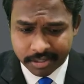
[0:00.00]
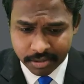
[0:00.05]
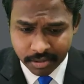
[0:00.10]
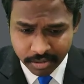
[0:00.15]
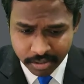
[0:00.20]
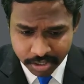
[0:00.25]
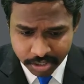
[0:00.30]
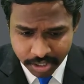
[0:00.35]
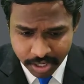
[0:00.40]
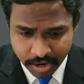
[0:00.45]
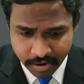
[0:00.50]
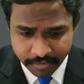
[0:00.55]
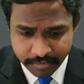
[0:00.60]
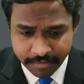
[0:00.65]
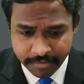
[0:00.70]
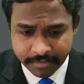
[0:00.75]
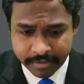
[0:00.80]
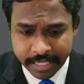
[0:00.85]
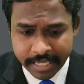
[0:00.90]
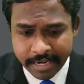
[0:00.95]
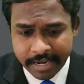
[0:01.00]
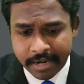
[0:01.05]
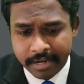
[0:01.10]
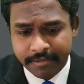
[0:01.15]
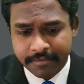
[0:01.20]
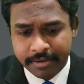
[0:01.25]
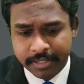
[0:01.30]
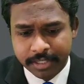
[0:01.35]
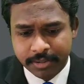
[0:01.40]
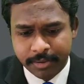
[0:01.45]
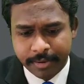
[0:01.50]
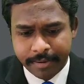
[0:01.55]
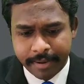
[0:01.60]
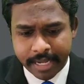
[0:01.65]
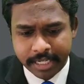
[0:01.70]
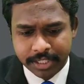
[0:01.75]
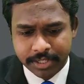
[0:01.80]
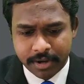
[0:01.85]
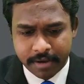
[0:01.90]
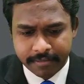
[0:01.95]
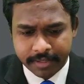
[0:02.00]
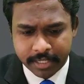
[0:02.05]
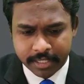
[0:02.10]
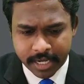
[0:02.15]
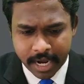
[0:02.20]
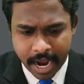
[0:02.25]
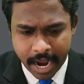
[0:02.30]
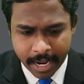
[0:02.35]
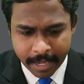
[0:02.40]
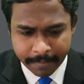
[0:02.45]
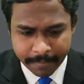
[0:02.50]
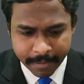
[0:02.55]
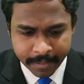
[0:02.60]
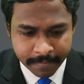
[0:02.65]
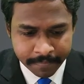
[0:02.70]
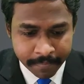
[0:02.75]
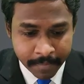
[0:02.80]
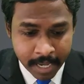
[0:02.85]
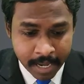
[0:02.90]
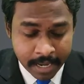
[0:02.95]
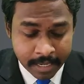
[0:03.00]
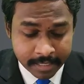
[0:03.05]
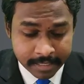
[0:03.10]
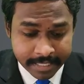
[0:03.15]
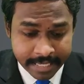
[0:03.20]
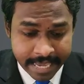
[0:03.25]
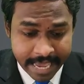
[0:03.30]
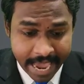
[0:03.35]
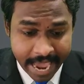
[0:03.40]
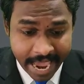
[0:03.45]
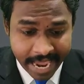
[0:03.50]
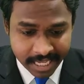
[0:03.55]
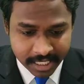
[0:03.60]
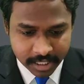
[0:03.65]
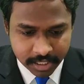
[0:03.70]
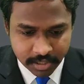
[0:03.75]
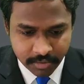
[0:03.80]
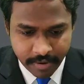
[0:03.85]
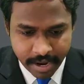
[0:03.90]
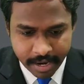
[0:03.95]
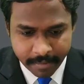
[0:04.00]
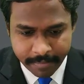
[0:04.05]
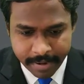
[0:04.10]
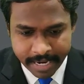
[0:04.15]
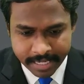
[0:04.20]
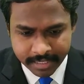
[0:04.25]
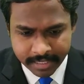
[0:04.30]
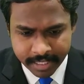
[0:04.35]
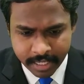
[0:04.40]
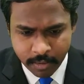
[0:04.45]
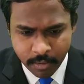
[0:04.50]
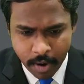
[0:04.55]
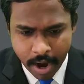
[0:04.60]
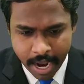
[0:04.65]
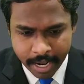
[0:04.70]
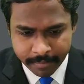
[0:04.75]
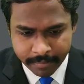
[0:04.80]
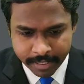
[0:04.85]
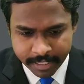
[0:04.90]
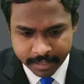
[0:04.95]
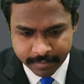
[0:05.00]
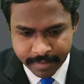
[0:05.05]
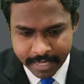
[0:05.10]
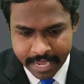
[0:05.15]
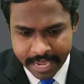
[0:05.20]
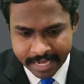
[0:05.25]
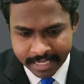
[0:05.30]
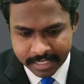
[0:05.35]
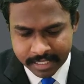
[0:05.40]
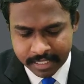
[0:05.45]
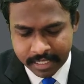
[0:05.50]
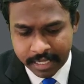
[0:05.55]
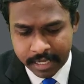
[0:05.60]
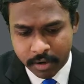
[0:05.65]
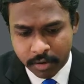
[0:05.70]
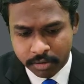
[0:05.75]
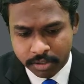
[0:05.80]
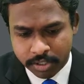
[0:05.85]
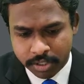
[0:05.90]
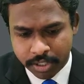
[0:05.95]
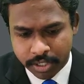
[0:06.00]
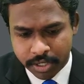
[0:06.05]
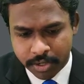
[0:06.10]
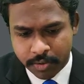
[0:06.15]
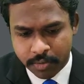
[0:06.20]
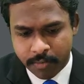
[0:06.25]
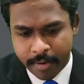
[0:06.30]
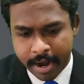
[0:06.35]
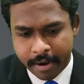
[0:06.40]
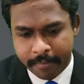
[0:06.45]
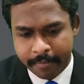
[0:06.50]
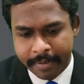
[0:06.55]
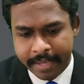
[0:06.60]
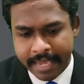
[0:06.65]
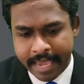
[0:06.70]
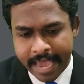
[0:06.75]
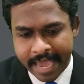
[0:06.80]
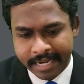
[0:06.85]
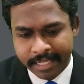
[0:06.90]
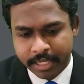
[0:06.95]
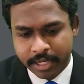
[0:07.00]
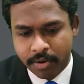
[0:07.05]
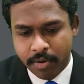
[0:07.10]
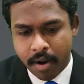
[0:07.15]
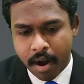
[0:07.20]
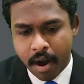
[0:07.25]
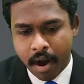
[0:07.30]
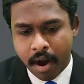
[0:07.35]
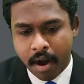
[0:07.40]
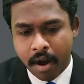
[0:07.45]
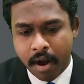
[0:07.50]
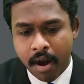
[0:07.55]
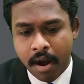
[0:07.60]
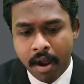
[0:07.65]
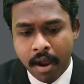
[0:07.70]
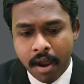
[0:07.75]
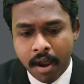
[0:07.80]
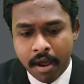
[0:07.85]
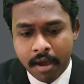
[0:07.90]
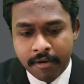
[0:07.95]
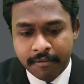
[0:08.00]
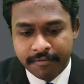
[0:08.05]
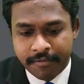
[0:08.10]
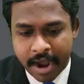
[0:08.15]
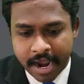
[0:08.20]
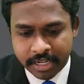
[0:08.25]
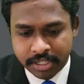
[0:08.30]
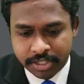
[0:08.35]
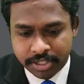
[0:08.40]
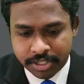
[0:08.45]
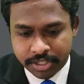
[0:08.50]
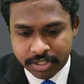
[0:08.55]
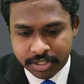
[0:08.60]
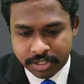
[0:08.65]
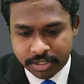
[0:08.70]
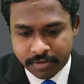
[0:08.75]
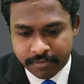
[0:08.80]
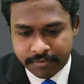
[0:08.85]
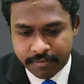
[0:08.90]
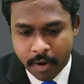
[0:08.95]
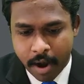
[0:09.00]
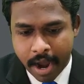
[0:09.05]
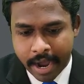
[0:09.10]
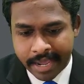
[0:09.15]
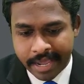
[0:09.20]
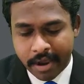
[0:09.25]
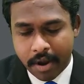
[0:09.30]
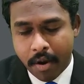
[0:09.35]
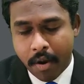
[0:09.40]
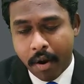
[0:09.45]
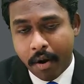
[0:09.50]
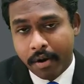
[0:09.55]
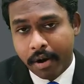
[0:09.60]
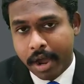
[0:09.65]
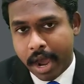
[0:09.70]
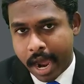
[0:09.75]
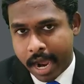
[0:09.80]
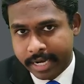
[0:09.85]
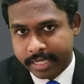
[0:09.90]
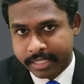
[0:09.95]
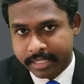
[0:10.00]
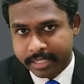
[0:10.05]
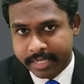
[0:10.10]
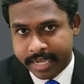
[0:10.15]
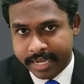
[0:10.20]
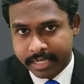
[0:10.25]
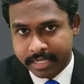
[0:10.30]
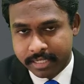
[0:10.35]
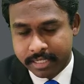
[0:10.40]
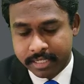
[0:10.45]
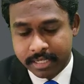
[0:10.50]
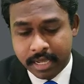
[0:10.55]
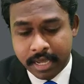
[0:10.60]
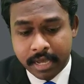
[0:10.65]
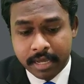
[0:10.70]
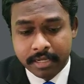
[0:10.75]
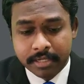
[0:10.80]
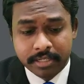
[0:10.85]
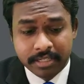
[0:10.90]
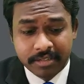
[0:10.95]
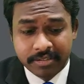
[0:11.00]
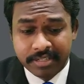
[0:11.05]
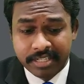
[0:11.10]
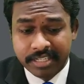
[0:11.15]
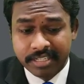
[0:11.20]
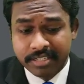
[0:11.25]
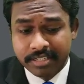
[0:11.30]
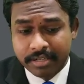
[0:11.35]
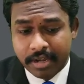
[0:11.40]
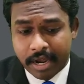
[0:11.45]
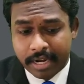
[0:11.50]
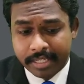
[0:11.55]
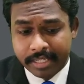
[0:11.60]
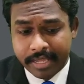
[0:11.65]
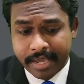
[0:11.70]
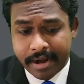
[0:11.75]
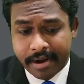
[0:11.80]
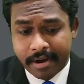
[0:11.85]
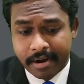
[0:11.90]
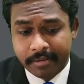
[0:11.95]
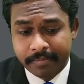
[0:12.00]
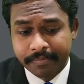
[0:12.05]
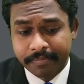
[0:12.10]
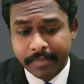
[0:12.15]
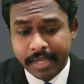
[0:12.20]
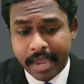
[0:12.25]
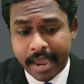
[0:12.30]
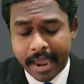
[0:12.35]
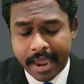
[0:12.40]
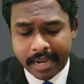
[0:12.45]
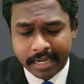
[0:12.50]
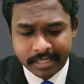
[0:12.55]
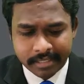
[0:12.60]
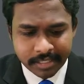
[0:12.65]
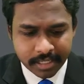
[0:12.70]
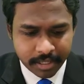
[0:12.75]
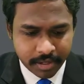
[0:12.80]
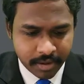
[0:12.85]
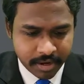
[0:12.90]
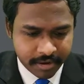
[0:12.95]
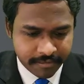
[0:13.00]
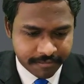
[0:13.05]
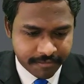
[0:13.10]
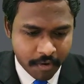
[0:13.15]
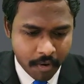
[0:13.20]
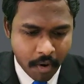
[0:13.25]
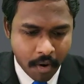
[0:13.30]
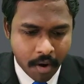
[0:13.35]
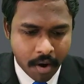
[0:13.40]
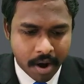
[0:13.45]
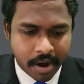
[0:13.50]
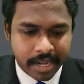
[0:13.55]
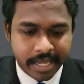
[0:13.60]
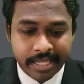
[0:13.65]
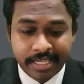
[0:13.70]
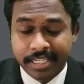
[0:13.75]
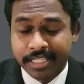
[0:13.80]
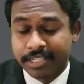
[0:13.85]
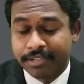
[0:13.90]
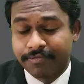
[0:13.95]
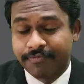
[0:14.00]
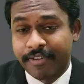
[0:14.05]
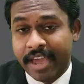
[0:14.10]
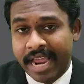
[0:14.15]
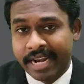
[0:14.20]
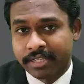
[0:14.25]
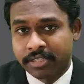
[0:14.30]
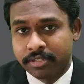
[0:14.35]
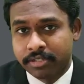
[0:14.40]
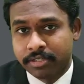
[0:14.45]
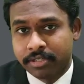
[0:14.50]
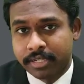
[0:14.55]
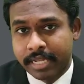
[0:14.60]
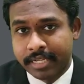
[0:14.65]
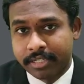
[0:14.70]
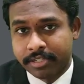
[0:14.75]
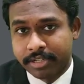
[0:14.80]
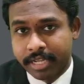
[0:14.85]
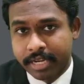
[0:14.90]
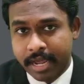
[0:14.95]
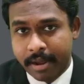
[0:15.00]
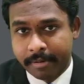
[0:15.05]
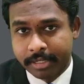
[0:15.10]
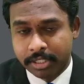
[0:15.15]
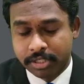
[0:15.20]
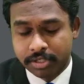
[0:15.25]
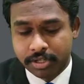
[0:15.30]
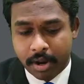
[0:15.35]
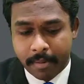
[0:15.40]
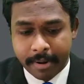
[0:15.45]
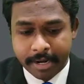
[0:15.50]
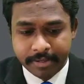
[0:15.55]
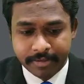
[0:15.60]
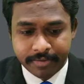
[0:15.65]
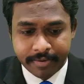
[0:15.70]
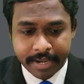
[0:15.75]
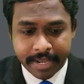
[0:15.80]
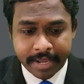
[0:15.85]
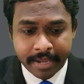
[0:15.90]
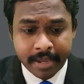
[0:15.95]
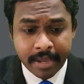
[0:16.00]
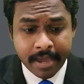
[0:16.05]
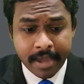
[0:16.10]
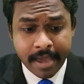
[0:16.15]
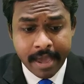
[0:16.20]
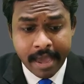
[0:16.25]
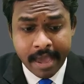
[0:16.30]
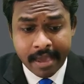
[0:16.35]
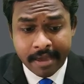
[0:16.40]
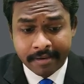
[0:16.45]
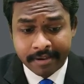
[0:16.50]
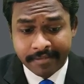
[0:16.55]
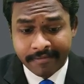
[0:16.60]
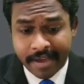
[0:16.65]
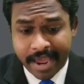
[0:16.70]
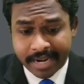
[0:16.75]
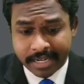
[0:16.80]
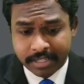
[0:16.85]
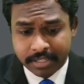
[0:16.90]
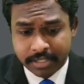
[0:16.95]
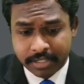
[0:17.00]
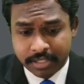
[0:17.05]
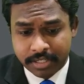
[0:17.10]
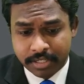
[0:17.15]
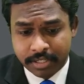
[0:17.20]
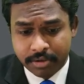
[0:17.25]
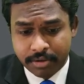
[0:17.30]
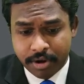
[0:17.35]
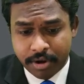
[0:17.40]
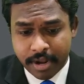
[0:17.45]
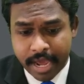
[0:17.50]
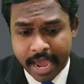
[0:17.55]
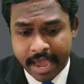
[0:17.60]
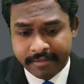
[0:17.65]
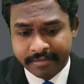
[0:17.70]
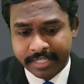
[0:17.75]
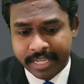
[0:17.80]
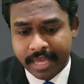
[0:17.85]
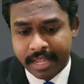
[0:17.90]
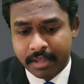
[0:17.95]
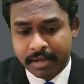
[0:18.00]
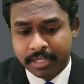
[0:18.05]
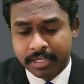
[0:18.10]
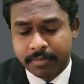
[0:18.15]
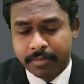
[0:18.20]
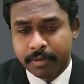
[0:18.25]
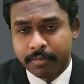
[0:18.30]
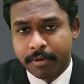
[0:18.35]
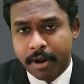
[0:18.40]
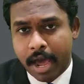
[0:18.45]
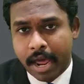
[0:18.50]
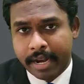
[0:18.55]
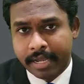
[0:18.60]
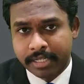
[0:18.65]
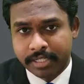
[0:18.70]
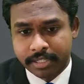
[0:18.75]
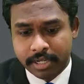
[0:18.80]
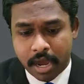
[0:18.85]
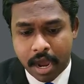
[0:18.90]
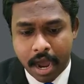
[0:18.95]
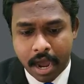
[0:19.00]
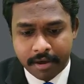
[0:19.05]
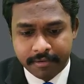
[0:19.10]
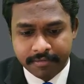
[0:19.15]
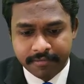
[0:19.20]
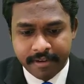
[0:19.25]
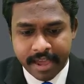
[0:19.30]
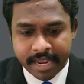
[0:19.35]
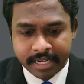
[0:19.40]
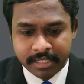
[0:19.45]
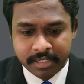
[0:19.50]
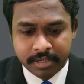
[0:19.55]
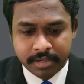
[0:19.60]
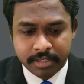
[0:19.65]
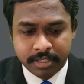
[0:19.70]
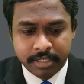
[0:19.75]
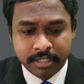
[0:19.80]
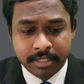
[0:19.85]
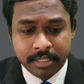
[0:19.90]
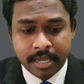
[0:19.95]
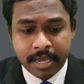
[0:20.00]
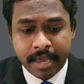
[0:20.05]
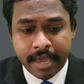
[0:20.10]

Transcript: Solution of linear differential equation of the type dx divided by dy plus bx equal to q, where p and q are functions of y or constants. So this is not there. And unit 4 is vectors and three-dimensional geometry. In vectors, you don't have scalar triple product of vectors,